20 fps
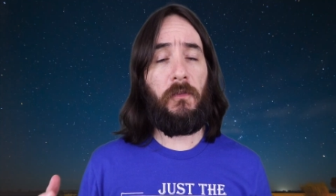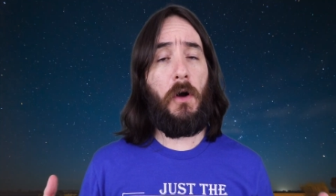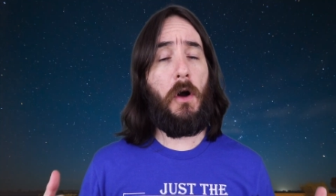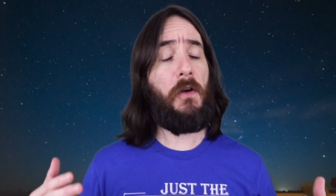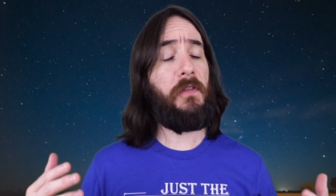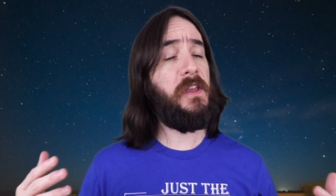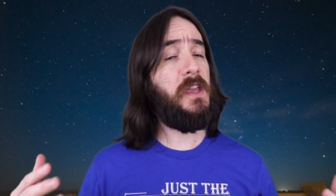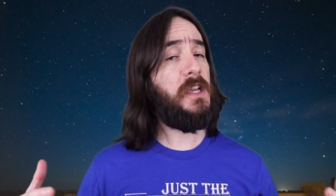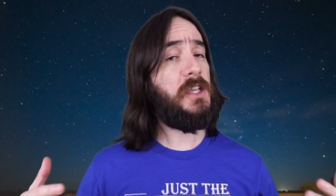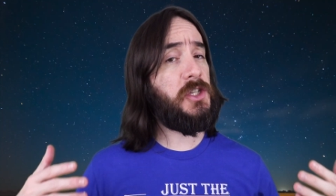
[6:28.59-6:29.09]
Of
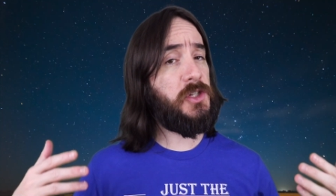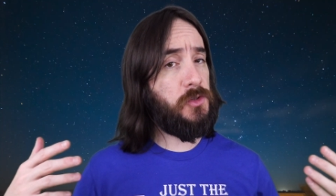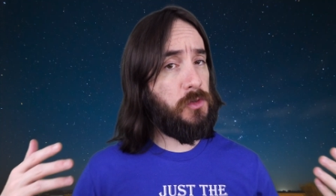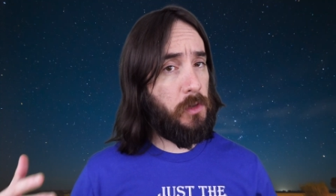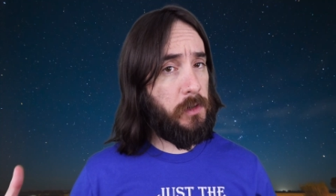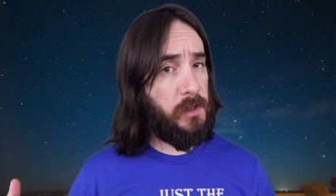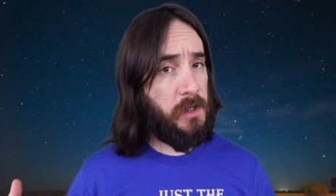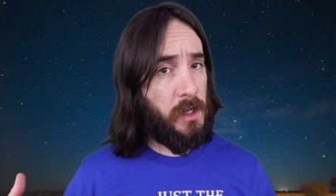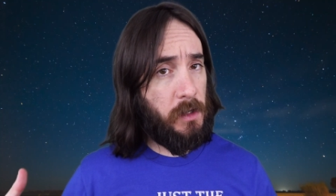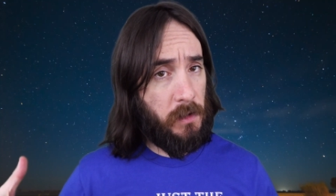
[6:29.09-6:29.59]
all the
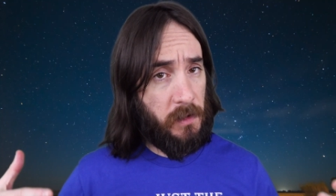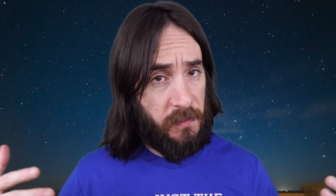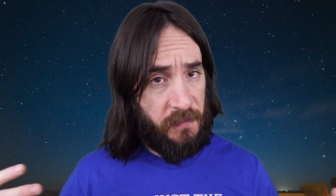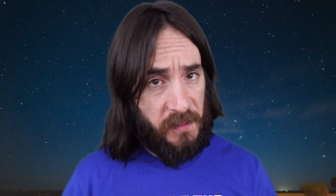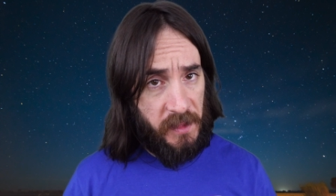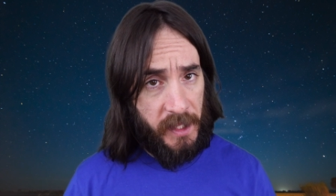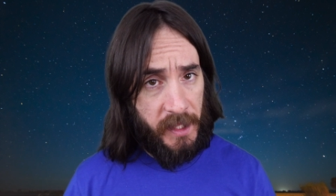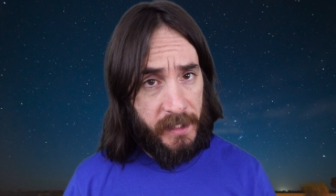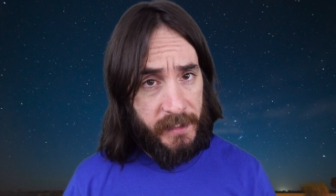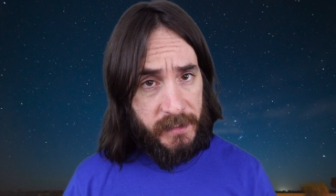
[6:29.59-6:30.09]
extraordinary
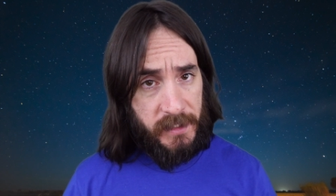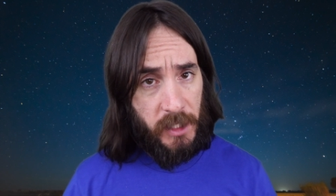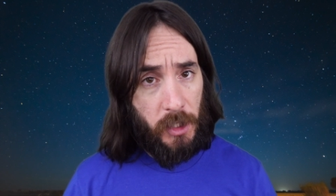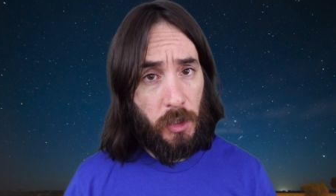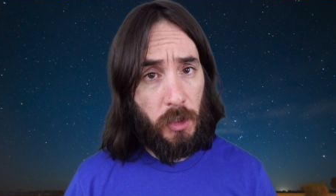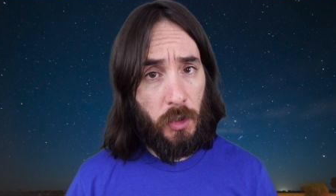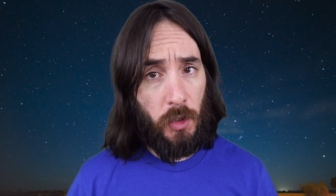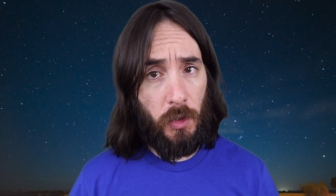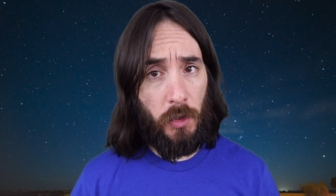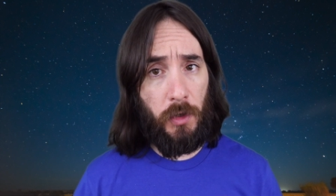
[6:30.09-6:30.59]
things that
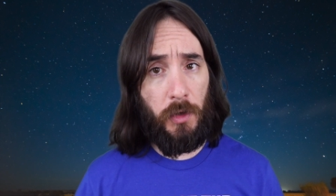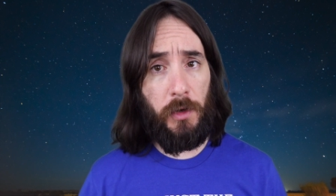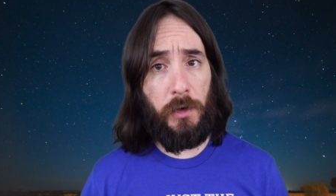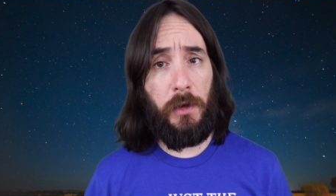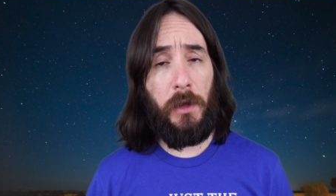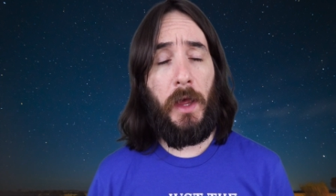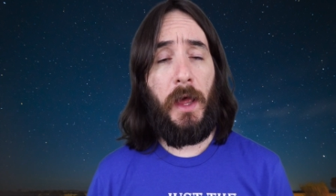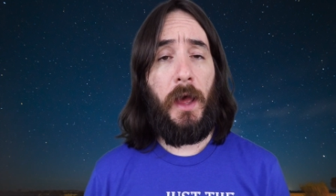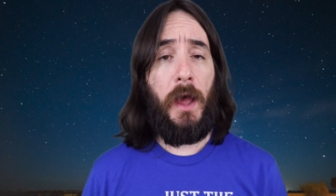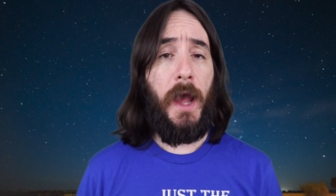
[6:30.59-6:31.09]

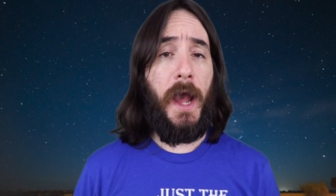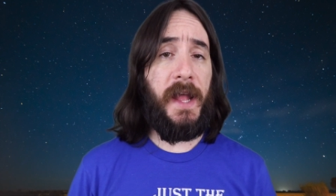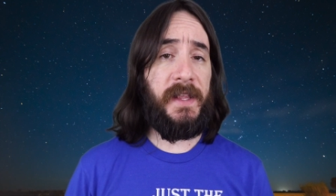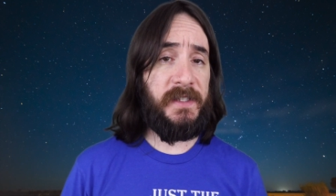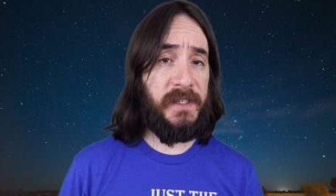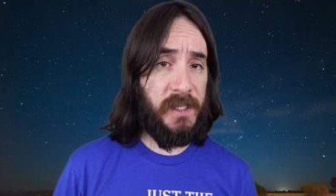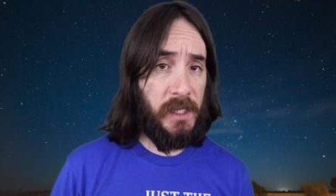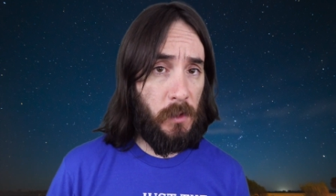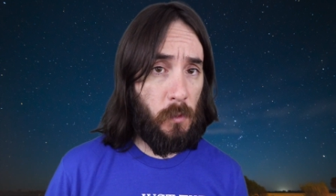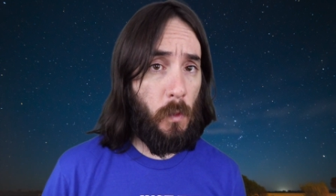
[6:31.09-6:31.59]
occurred at
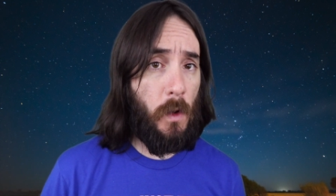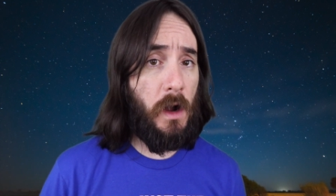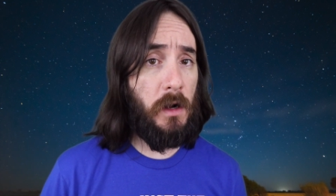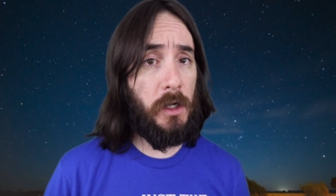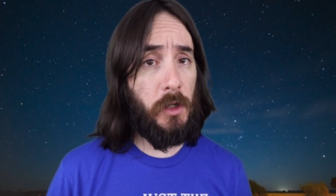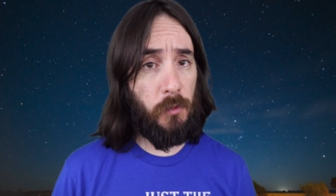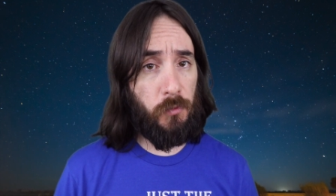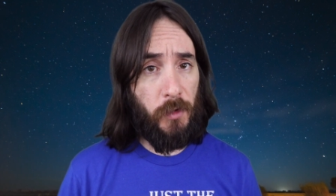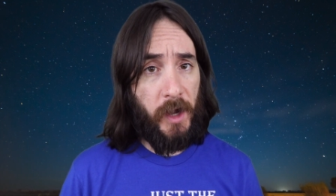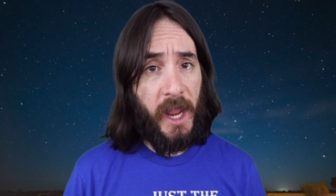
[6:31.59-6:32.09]

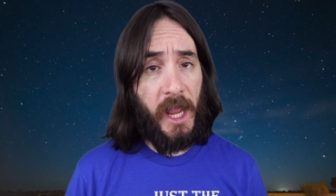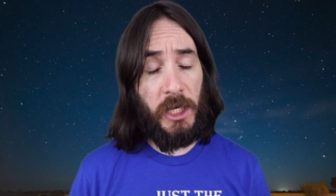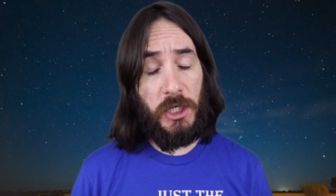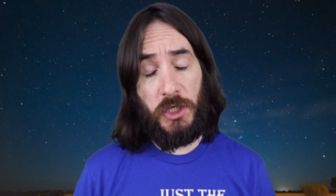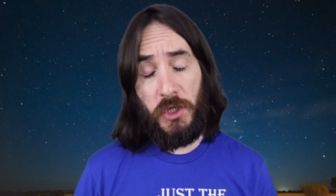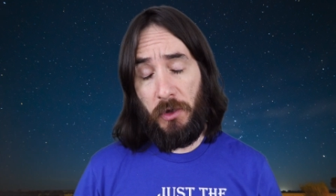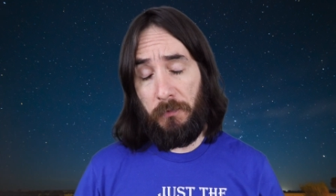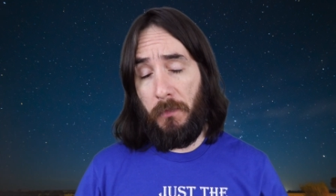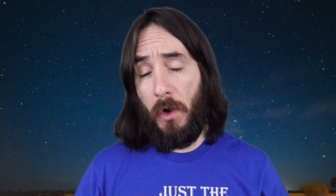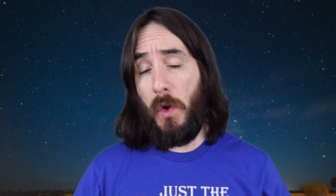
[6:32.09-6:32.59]
Skinwalker
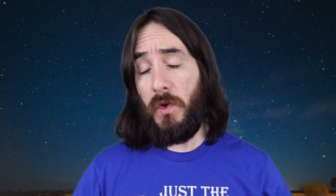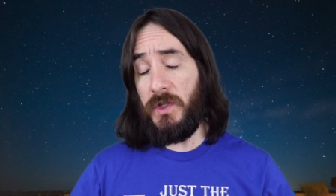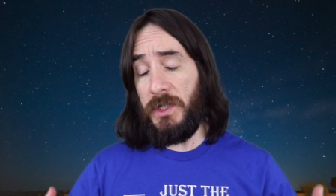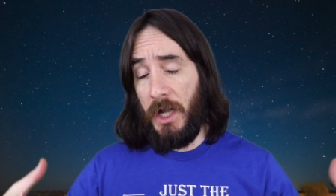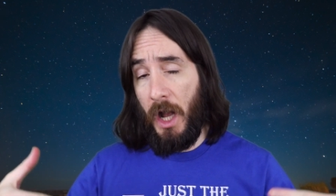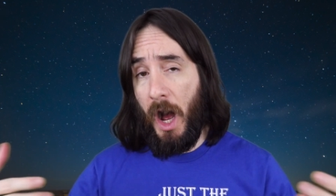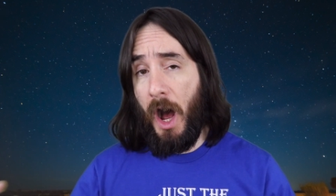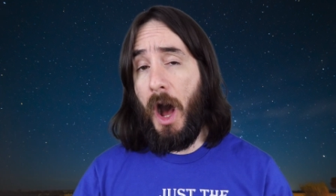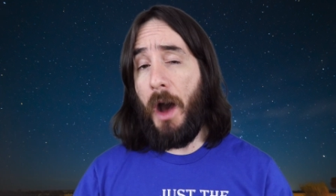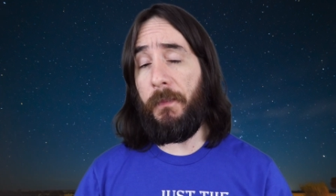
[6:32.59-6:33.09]
Ranch, the most
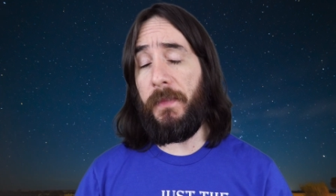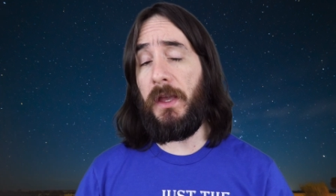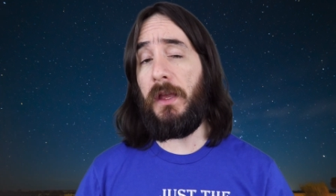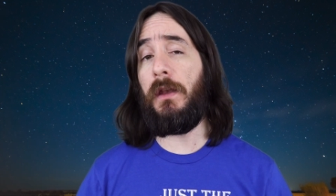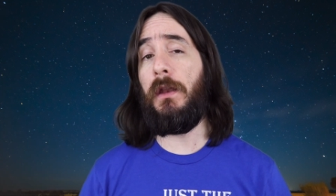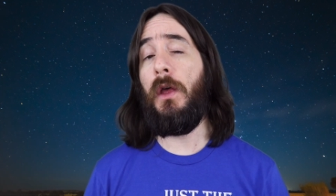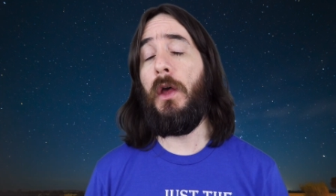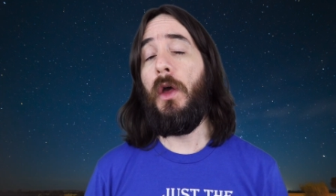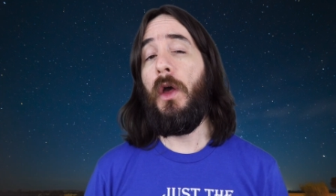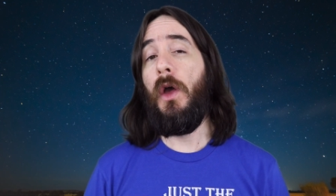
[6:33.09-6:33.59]

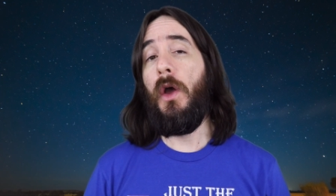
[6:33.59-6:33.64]
common